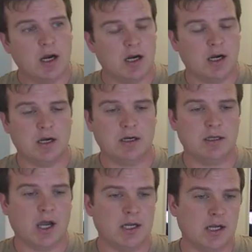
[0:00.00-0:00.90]

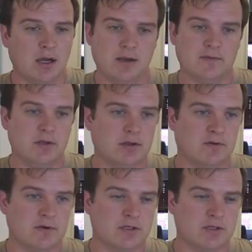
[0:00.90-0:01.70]
I now have to look for